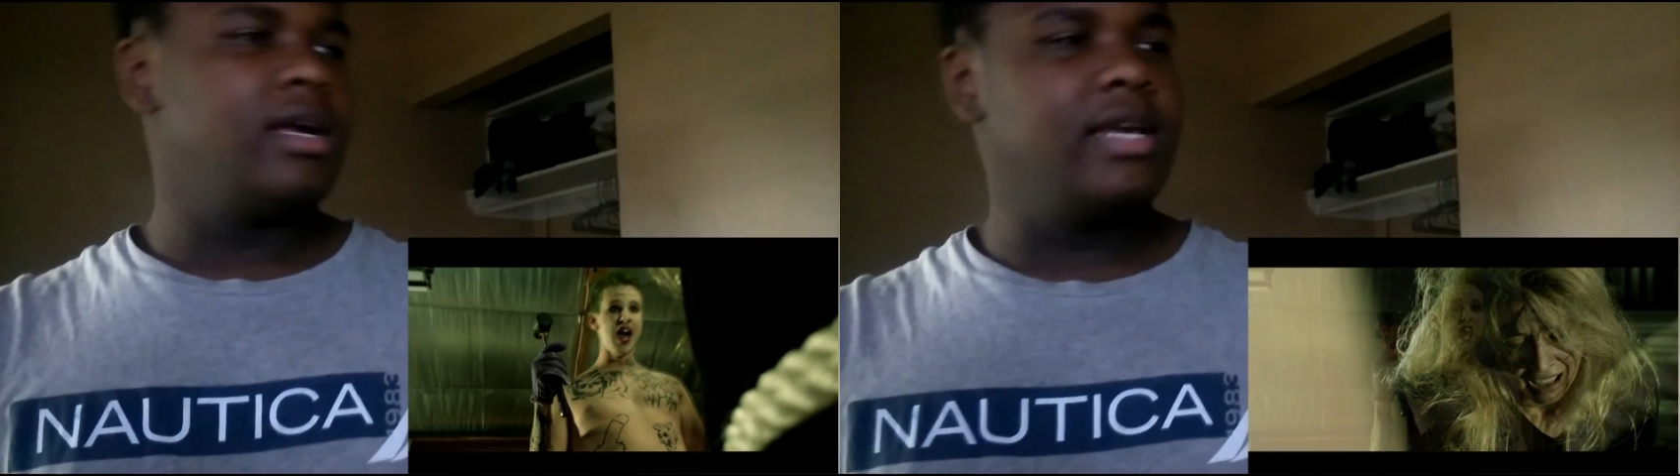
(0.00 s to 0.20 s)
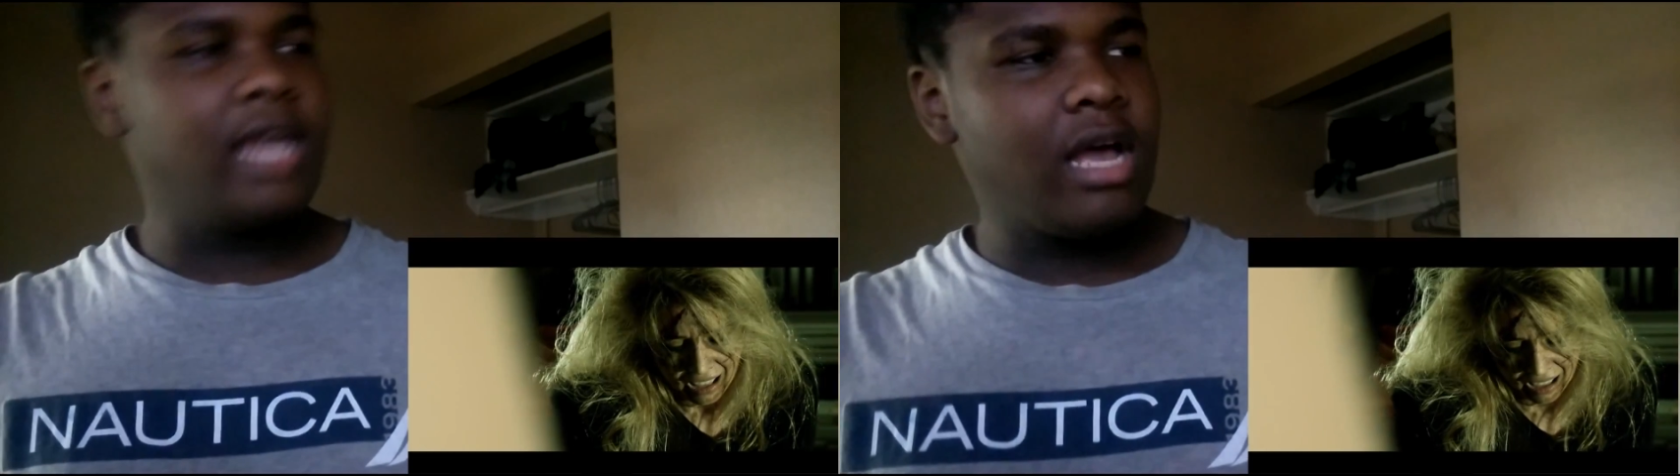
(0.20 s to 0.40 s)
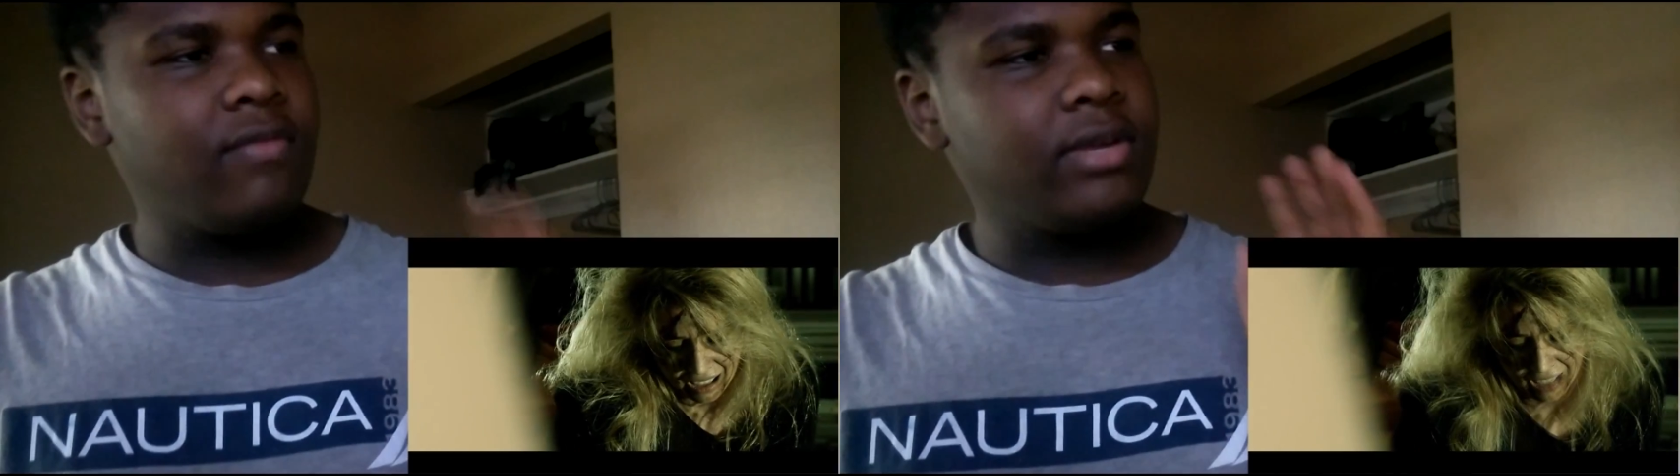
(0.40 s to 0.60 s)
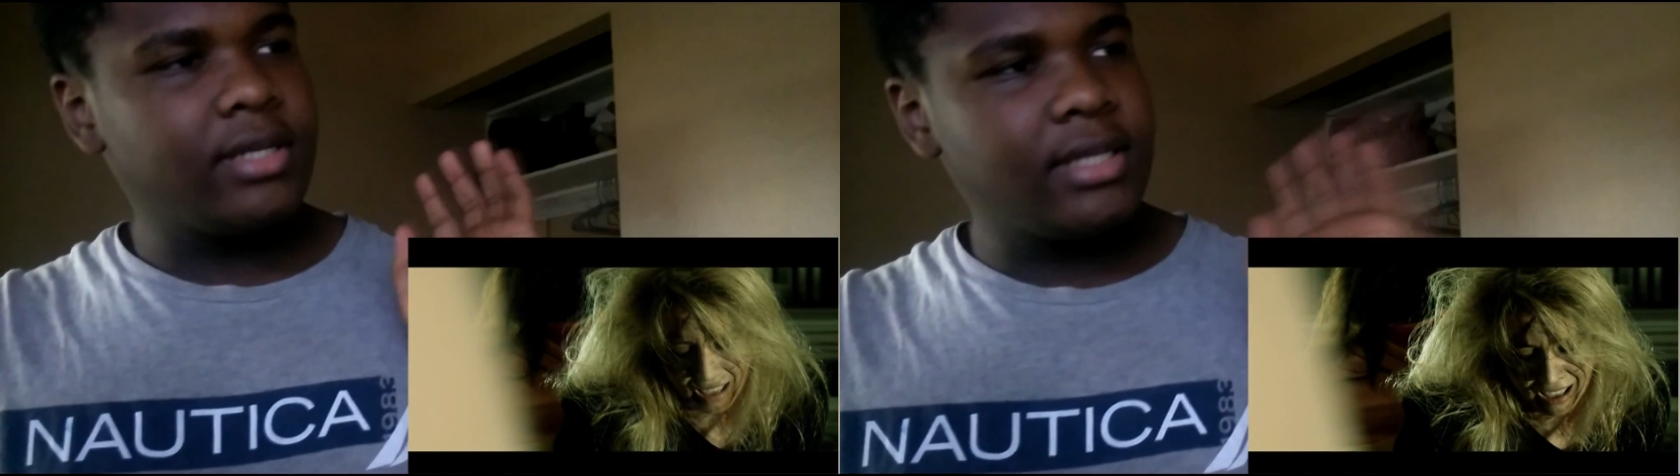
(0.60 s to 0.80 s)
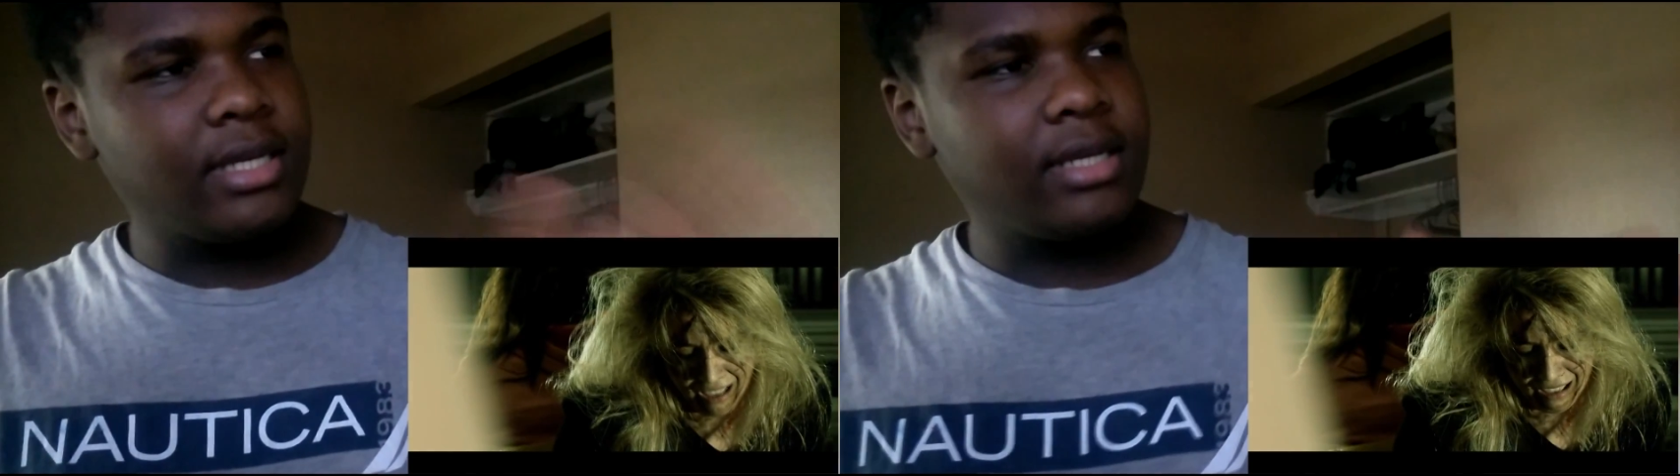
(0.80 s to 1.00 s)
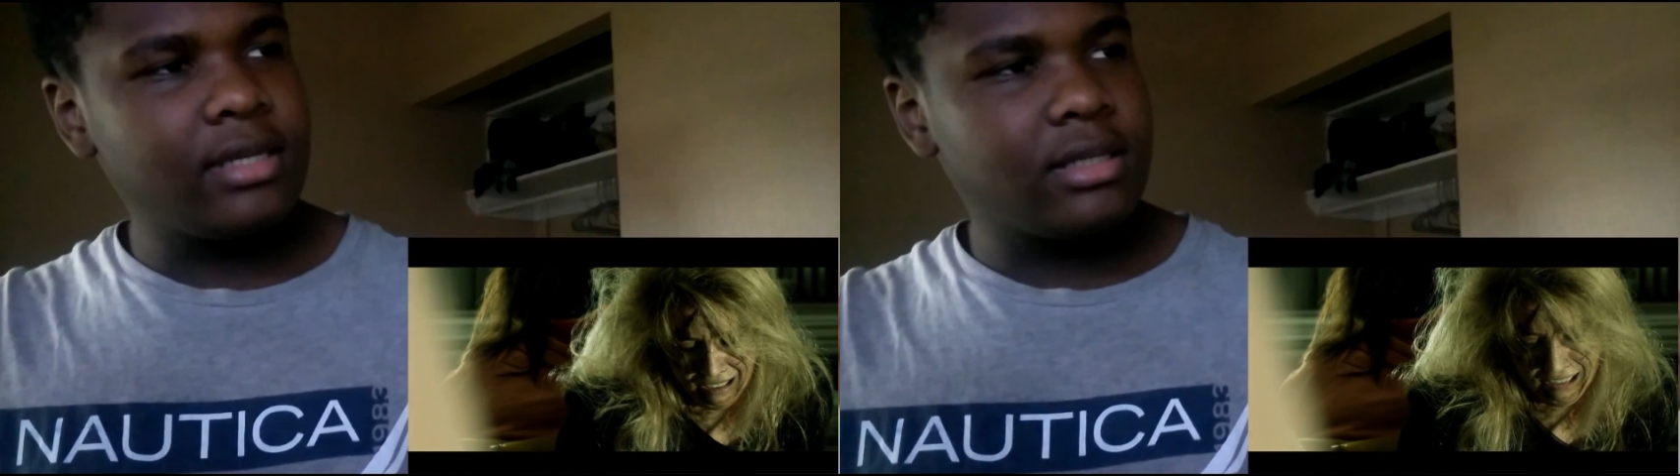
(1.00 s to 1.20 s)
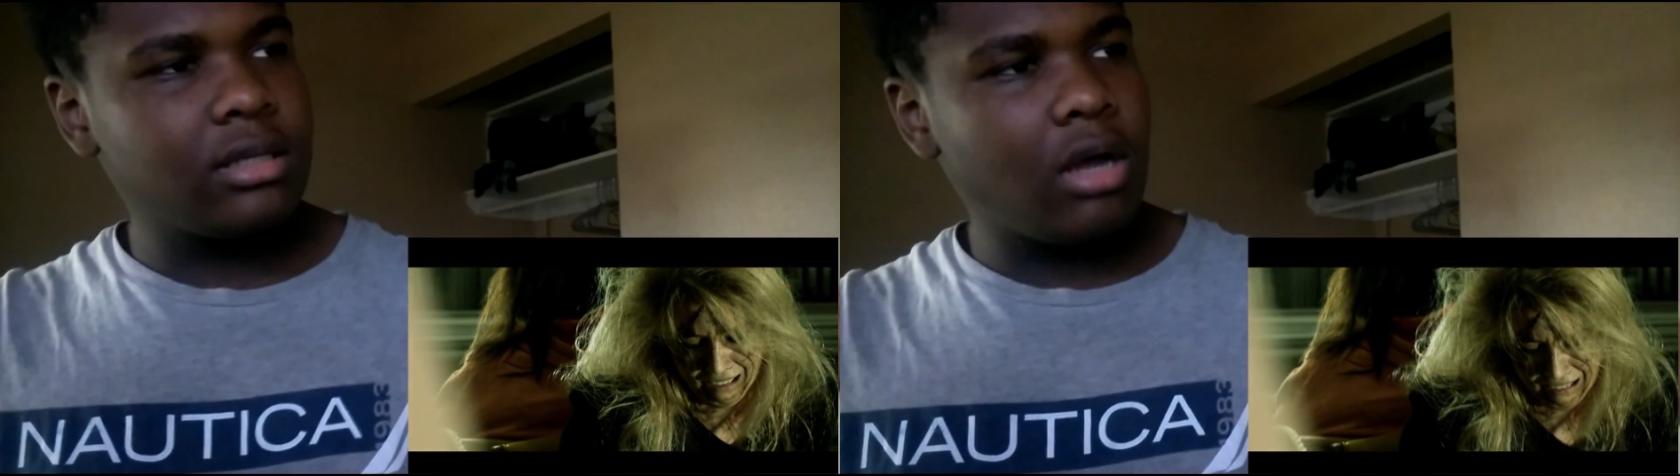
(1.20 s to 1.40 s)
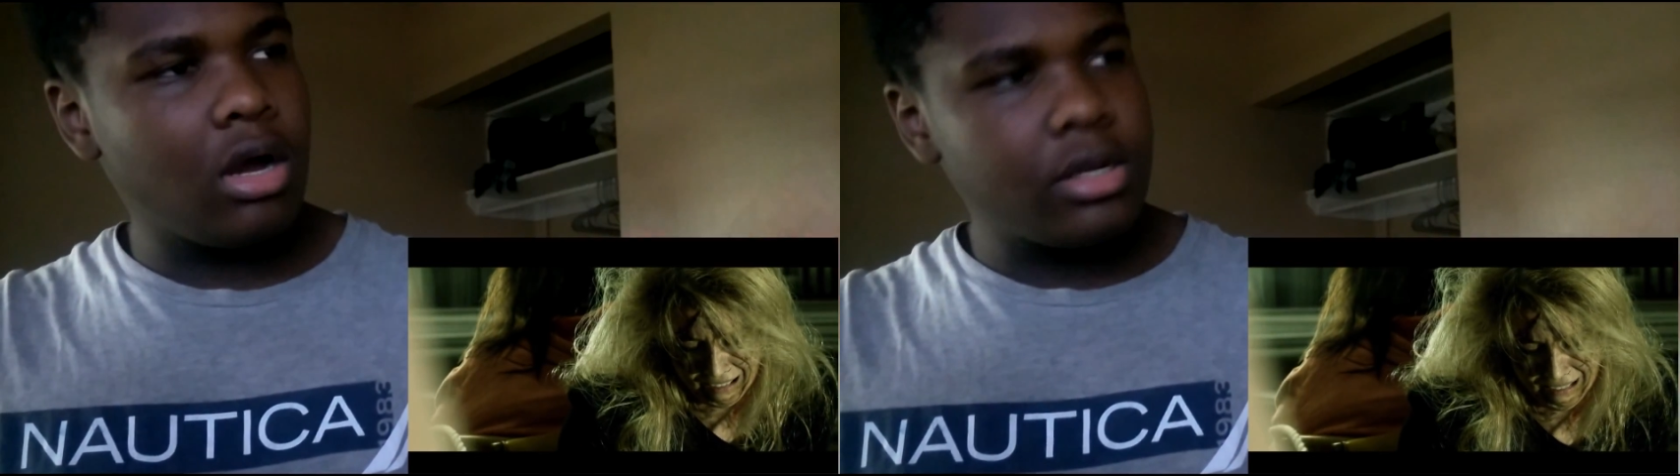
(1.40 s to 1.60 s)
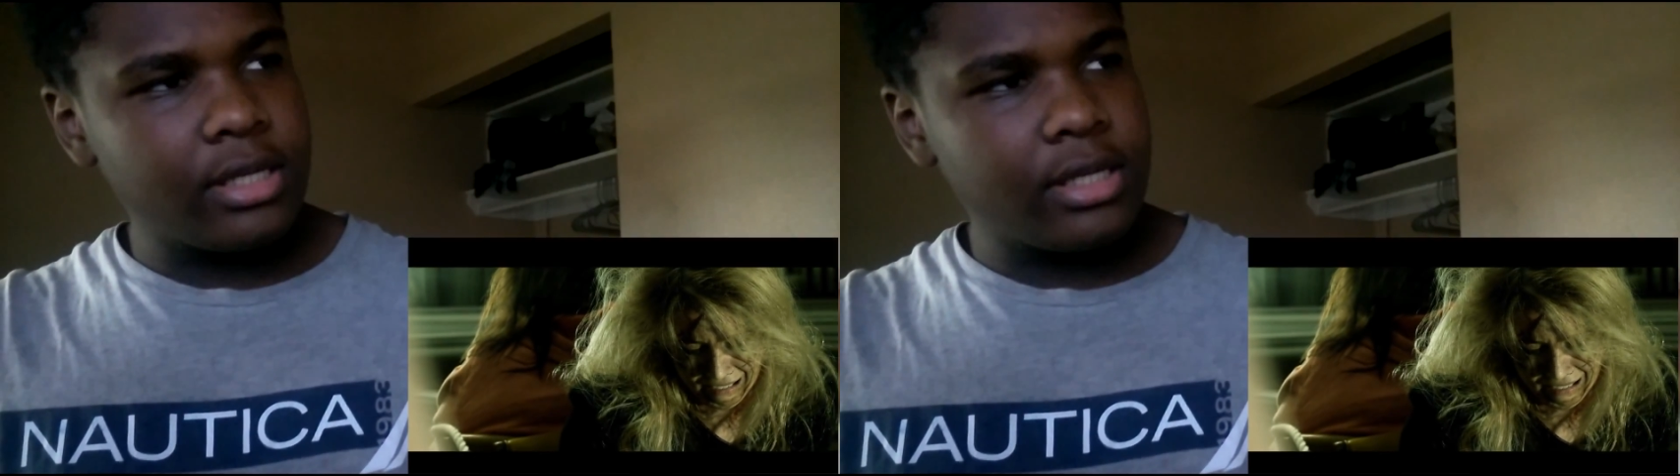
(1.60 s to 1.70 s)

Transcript: he have a dick on